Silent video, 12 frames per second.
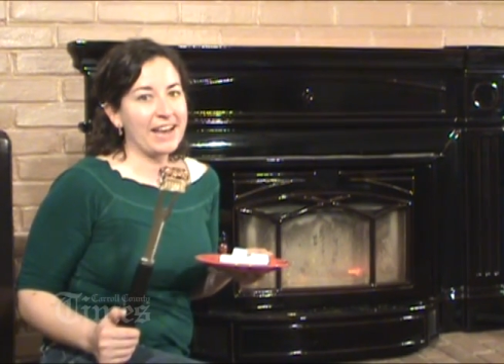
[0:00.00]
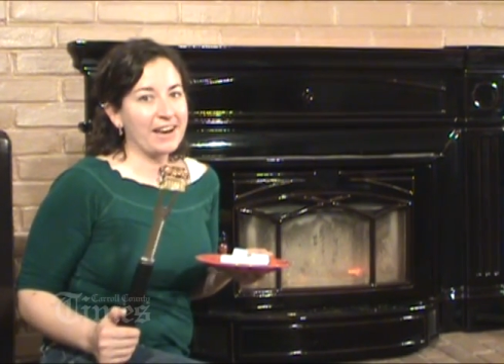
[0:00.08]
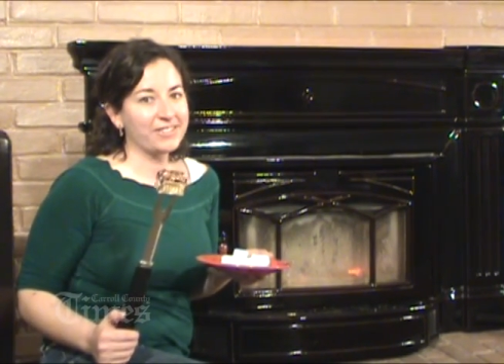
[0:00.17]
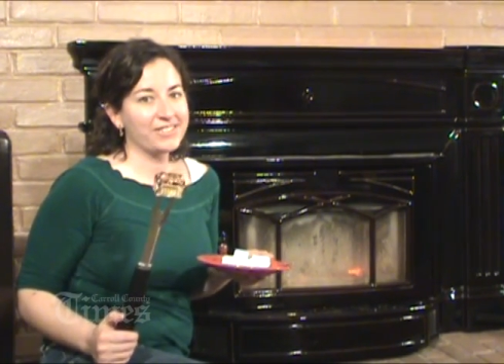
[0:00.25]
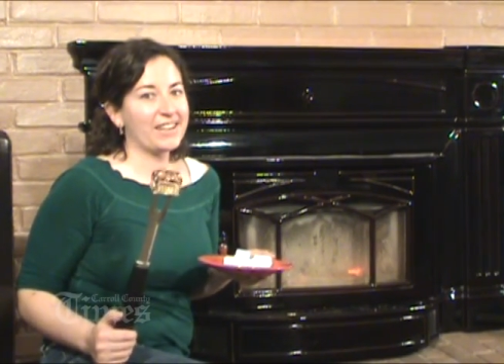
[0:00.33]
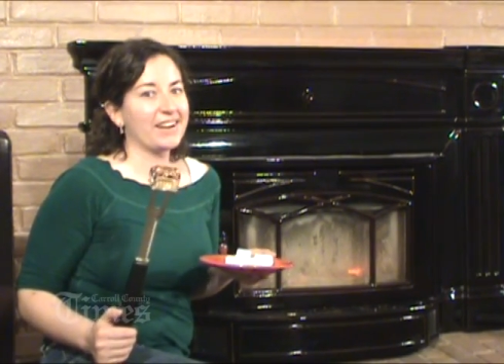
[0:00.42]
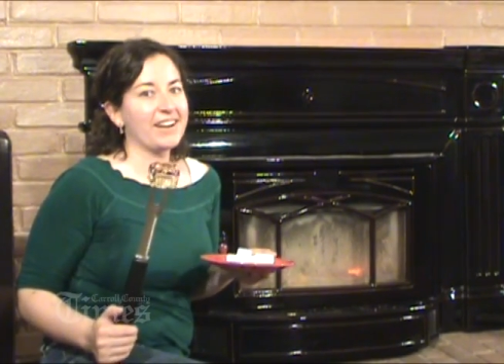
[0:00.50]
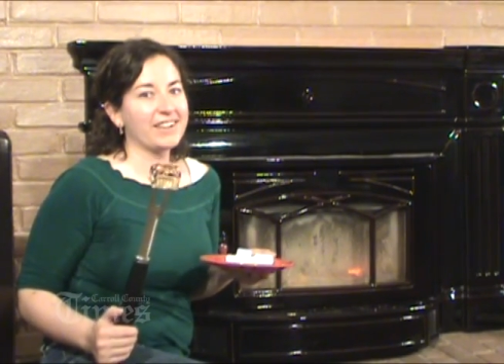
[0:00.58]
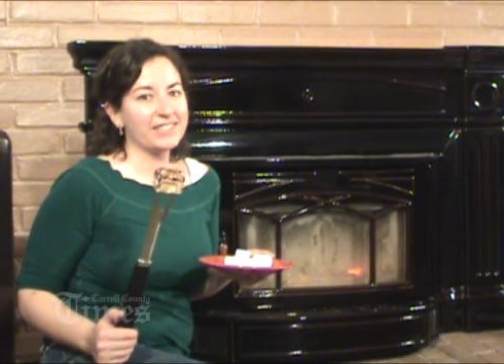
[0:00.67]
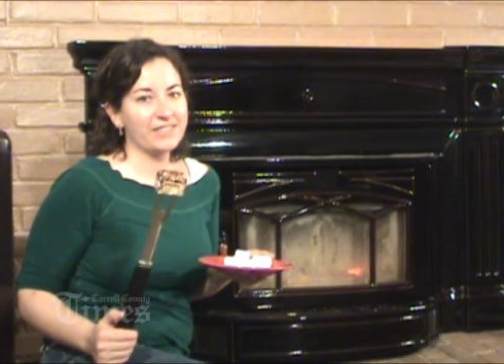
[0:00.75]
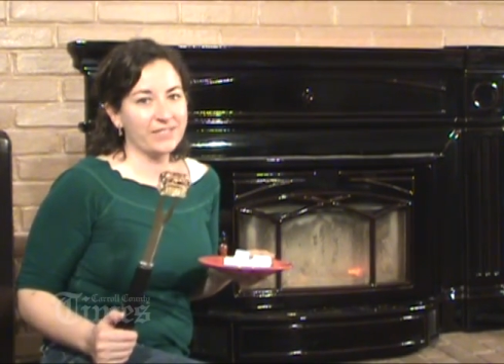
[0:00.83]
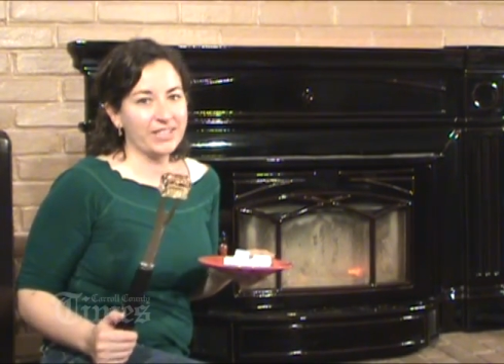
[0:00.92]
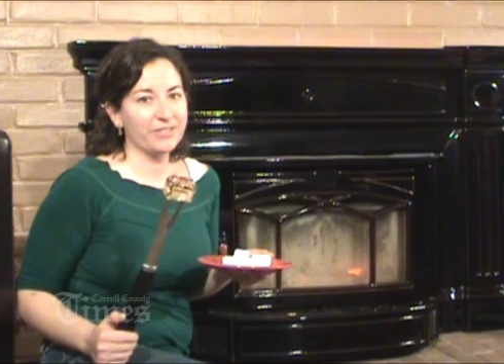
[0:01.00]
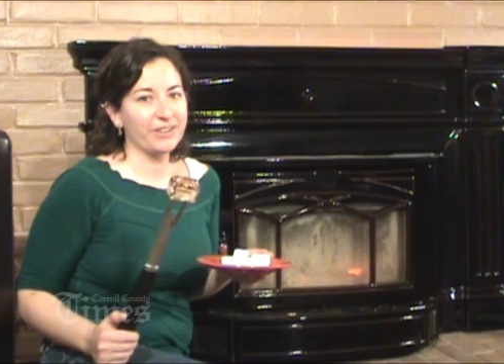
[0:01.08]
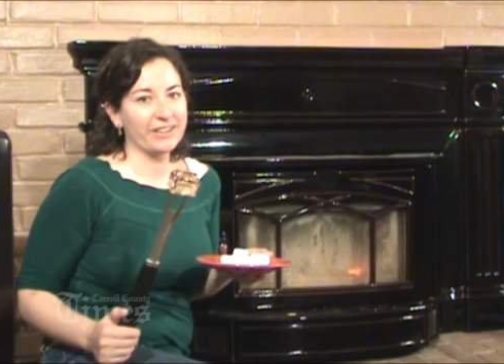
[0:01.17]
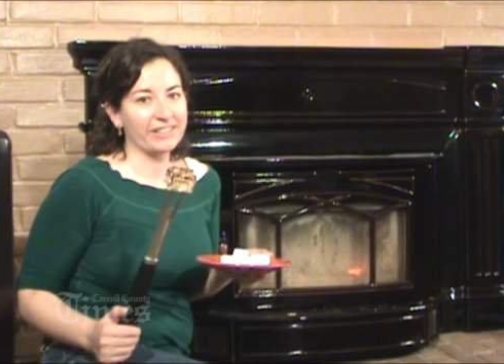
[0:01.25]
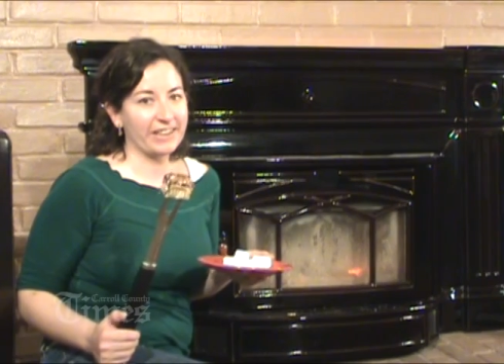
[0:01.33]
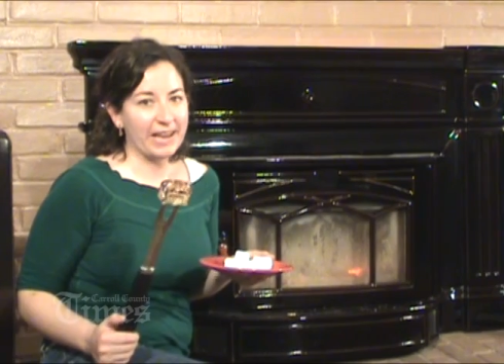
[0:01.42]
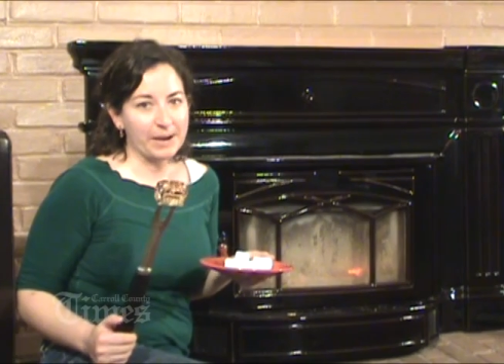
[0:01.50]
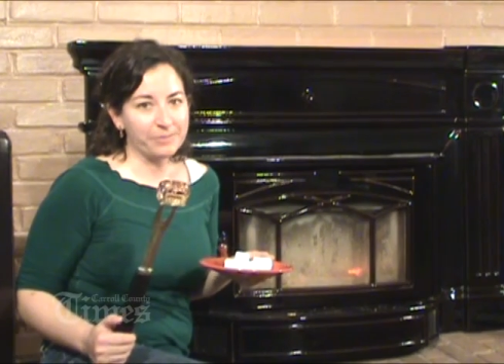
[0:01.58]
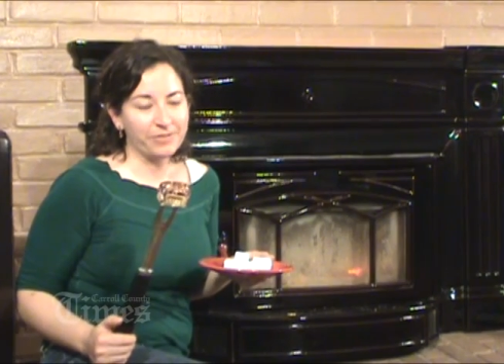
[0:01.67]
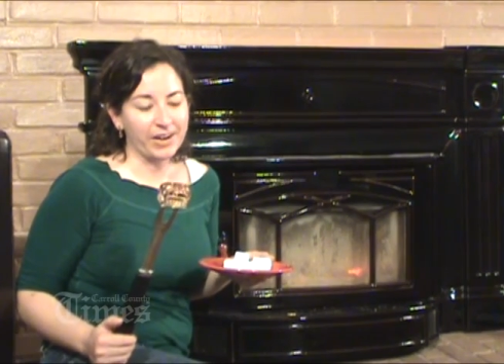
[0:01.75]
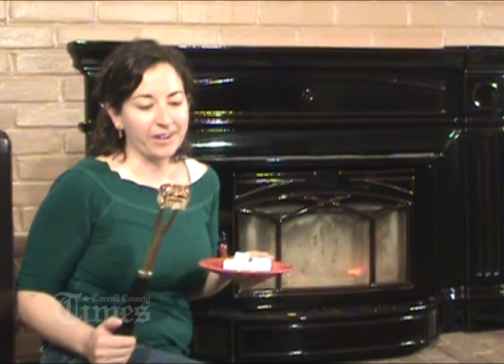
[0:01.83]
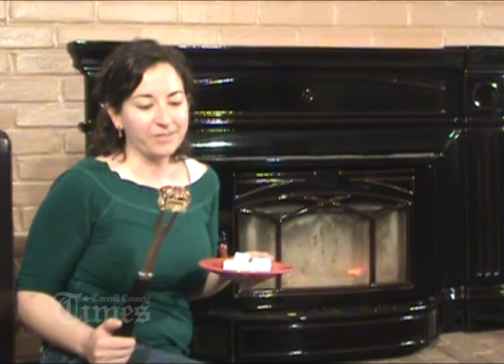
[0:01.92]
outside activity during the
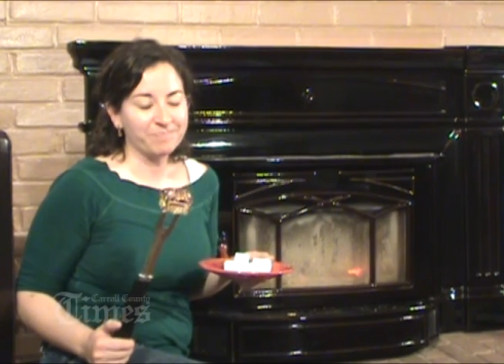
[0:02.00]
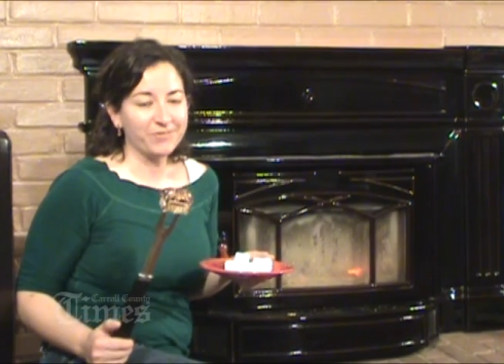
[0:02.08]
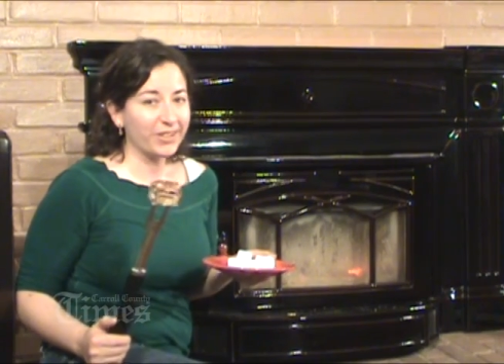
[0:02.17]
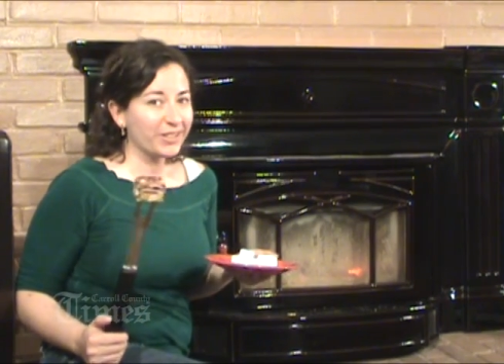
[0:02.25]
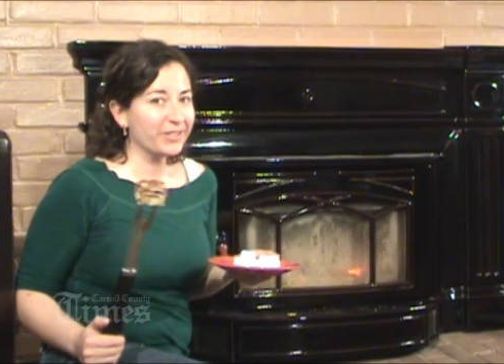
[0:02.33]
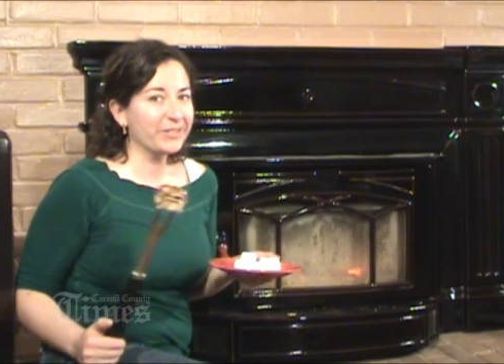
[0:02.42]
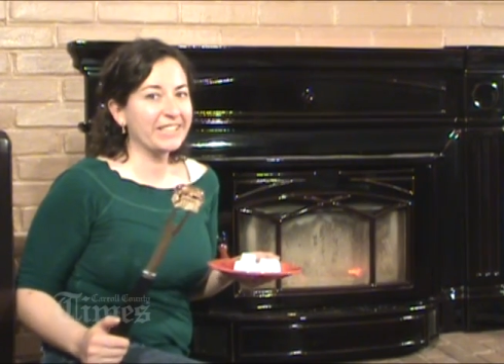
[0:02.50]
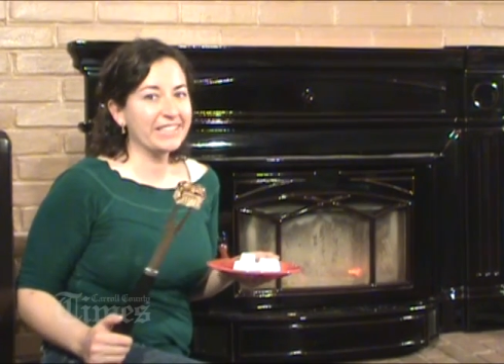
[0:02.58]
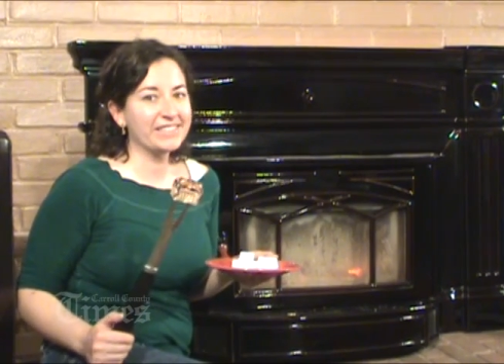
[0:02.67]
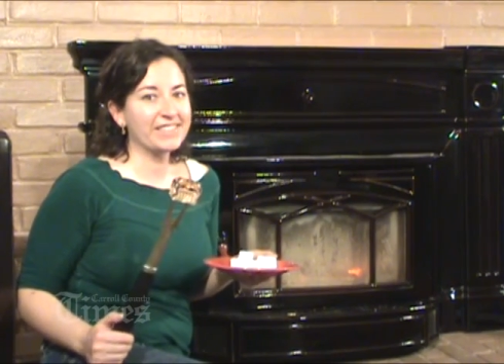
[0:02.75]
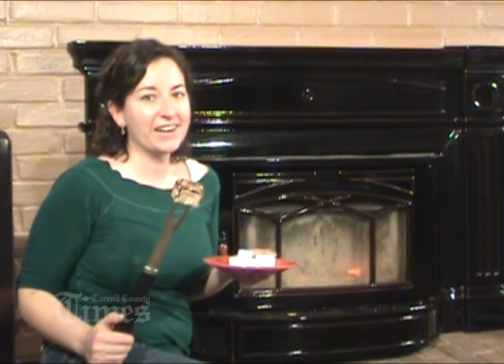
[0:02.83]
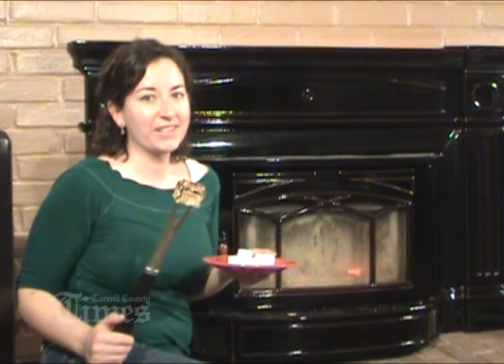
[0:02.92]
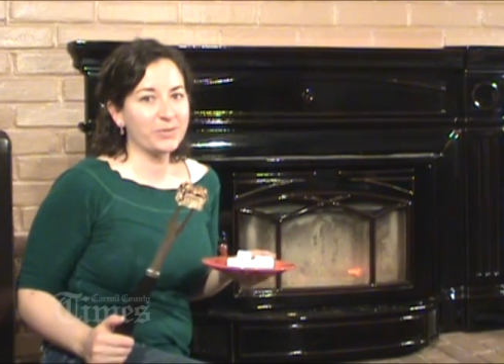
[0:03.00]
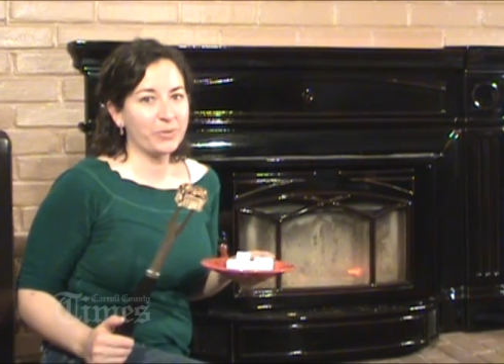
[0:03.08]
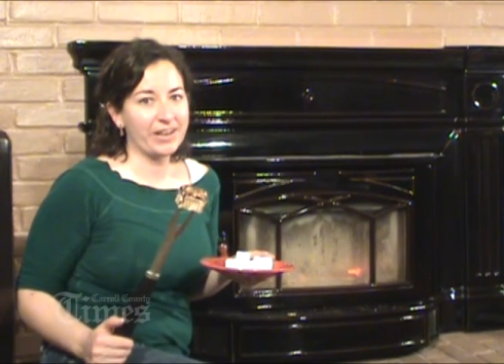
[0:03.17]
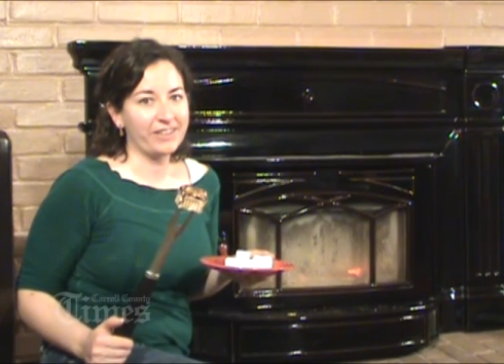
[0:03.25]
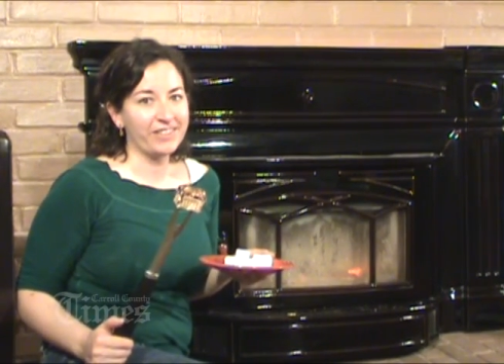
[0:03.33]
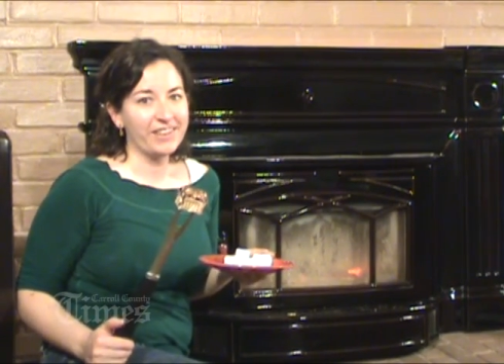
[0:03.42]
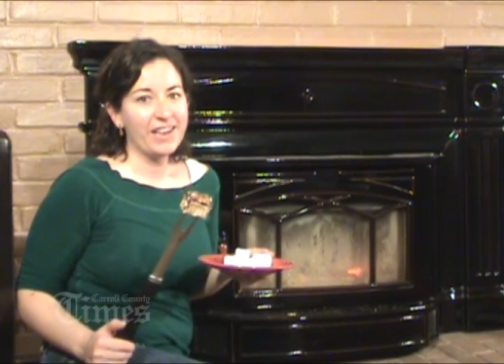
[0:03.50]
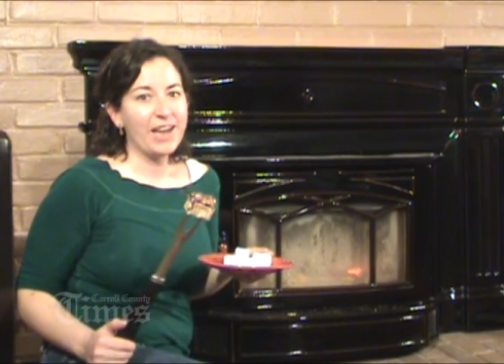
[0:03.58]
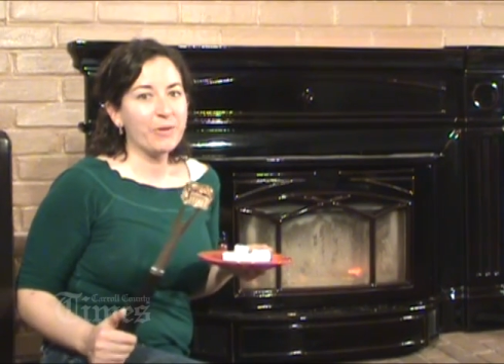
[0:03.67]
campfire, you can do it inside as well.